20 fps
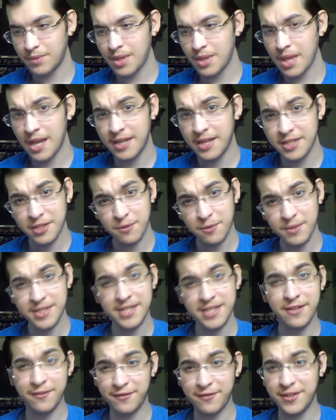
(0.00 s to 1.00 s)
I just wanted
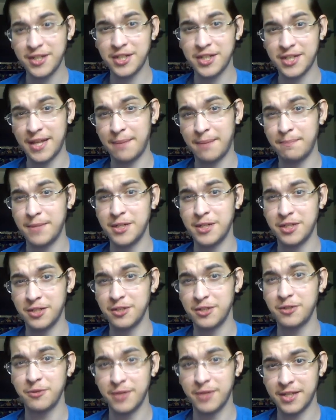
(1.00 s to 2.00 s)
to finish that mission
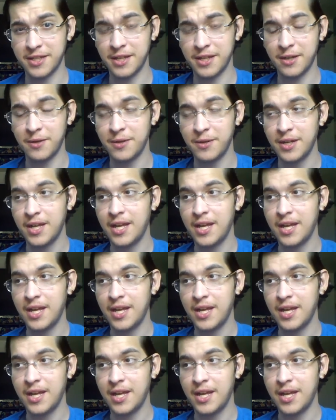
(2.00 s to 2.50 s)
tree though.